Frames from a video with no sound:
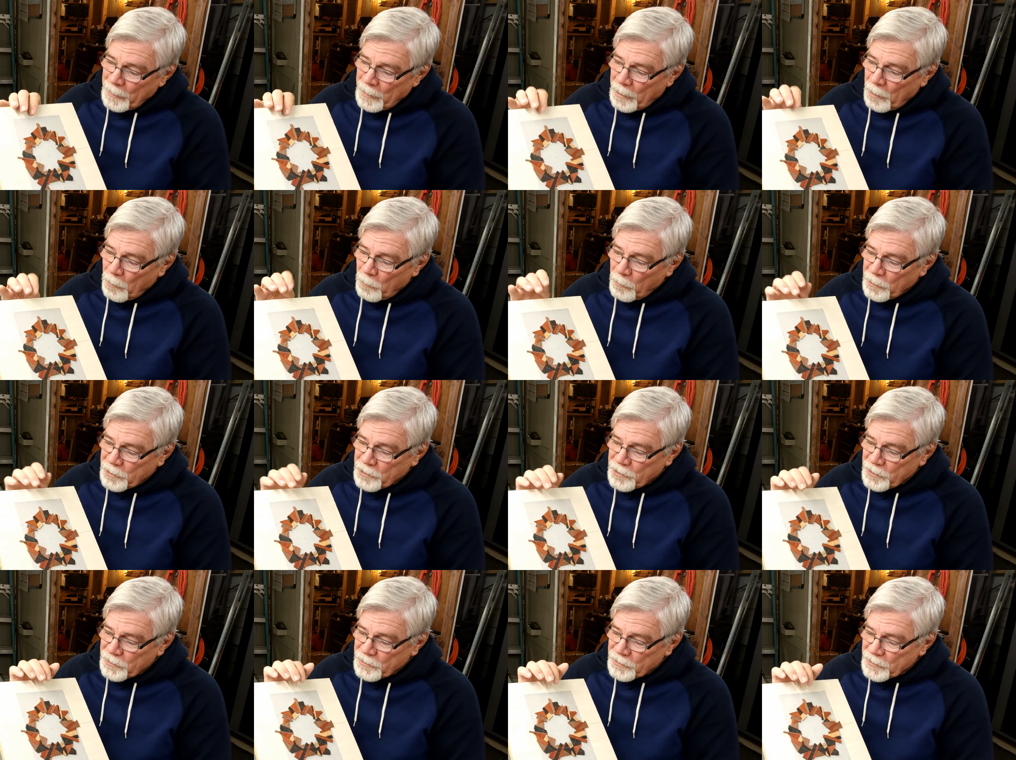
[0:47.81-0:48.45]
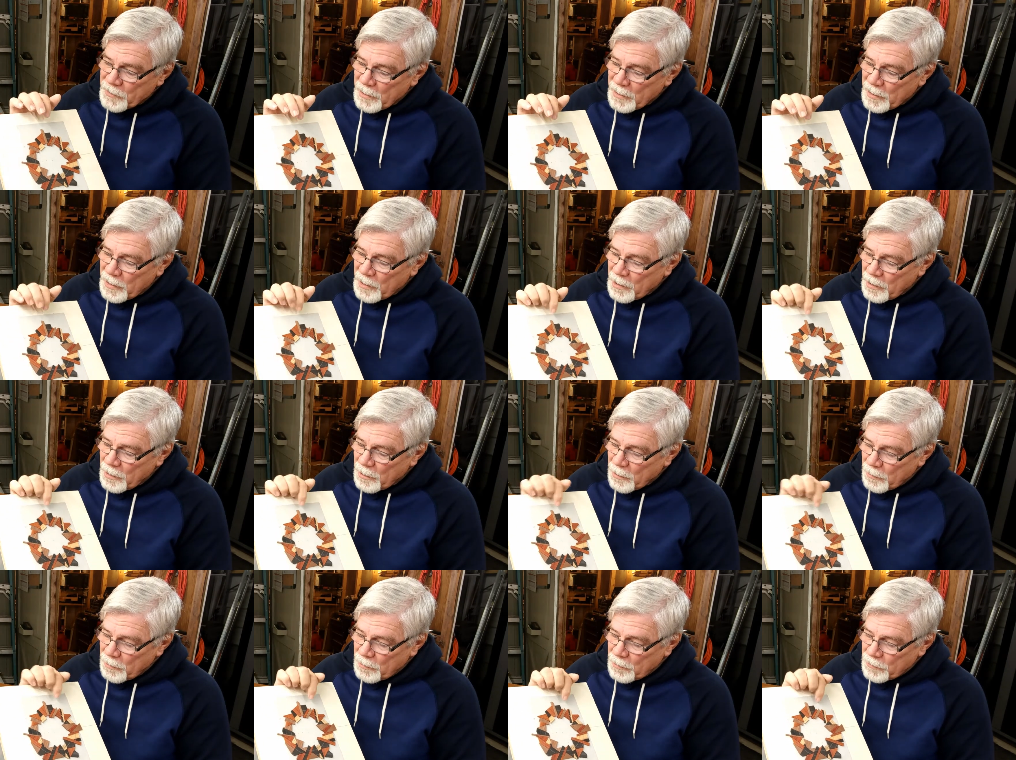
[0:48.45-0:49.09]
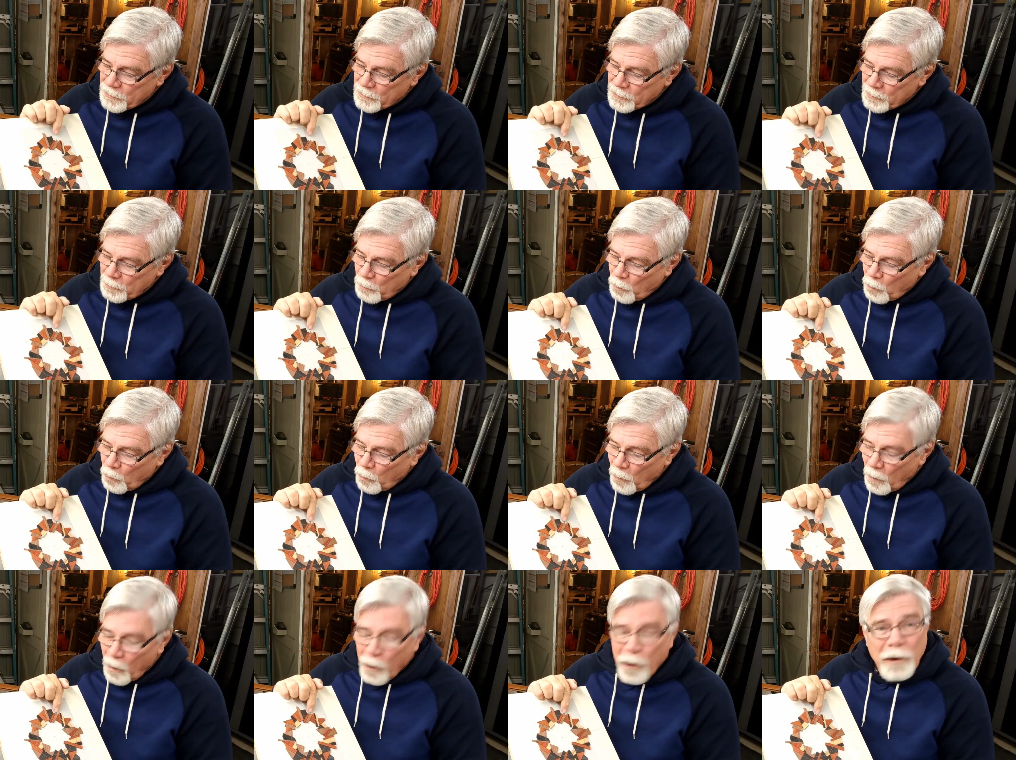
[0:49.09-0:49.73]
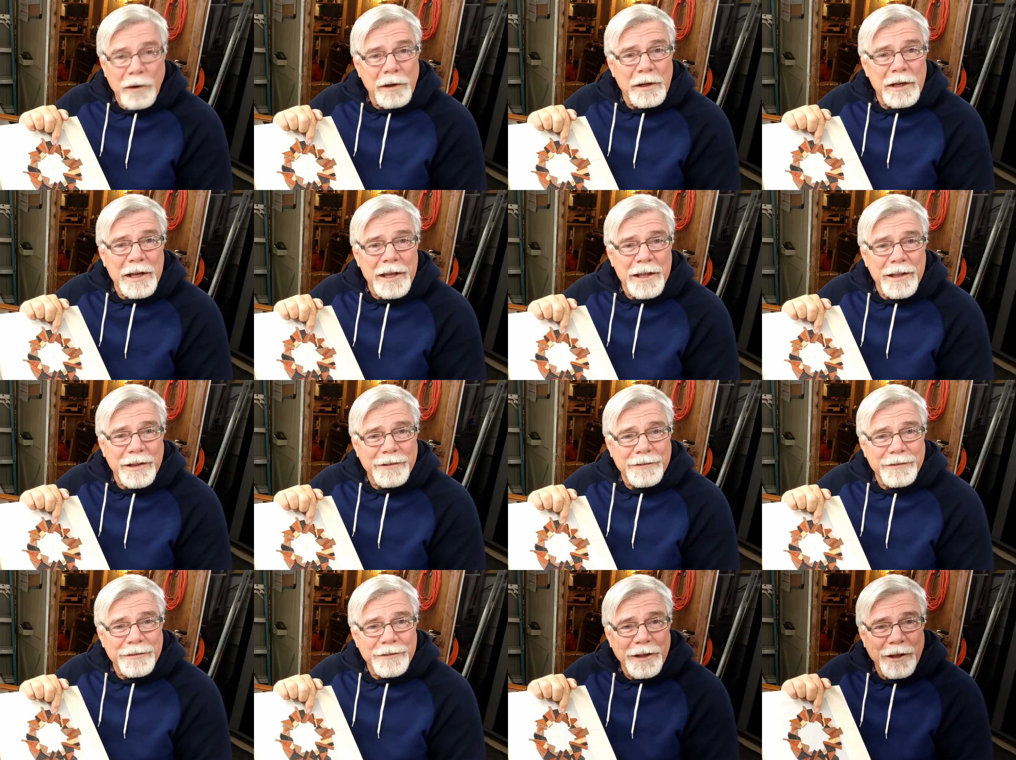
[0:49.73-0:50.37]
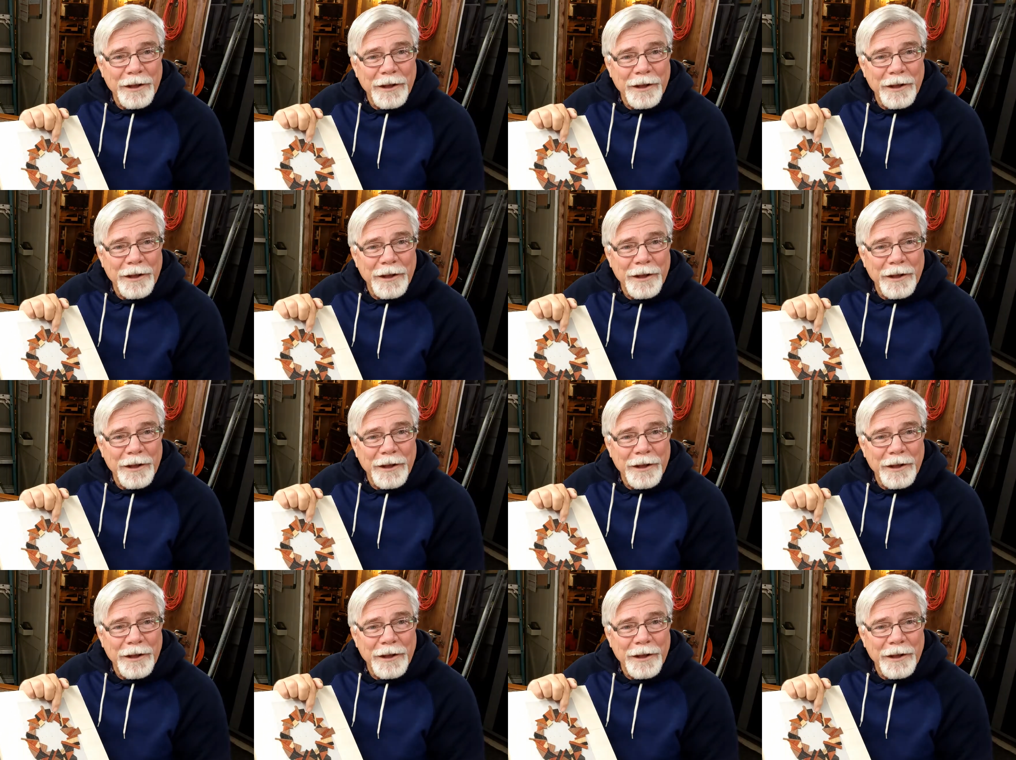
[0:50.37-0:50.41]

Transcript: And what you see here is some walnut.